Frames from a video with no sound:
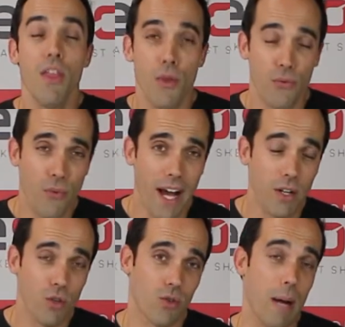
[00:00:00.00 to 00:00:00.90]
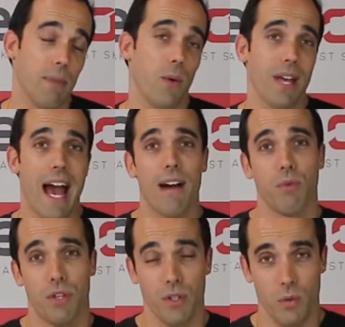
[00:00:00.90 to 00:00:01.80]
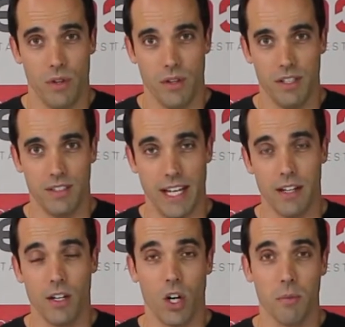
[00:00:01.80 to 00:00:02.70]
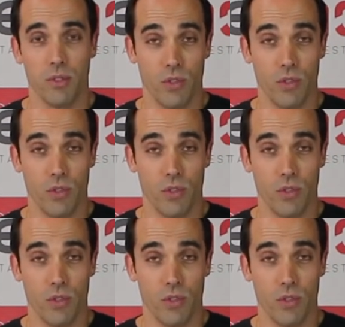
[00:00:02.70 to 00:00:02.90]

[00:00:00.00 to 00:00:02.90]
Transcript: The final gripe that we have with the, the Salient Arms